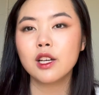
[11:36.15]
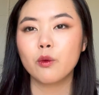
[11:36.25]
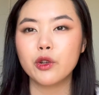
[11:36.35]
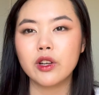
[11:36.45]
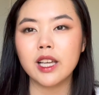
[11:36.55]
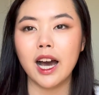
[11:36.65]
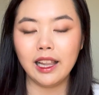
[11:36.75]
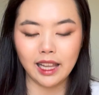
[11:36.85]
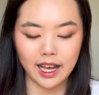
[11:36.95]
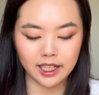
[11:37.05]
which ones I
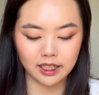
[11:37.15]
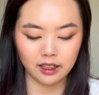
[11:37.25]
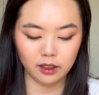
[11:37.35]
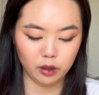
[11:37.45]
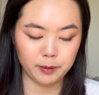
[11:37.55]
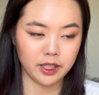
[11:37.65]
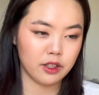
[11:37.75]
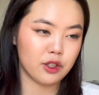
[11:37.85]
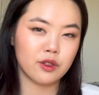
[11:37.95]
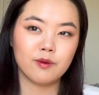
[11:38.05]
like a little bit
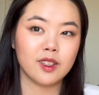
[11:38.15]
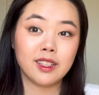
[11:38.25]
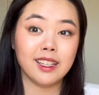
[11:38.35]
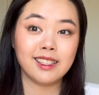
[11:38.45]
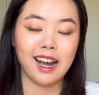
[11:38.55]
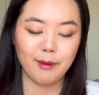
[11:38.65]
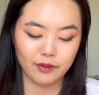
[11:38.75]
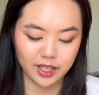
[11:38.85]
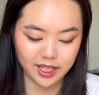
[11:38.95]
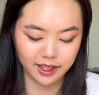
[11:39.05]
this time of
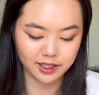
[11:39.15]
the year.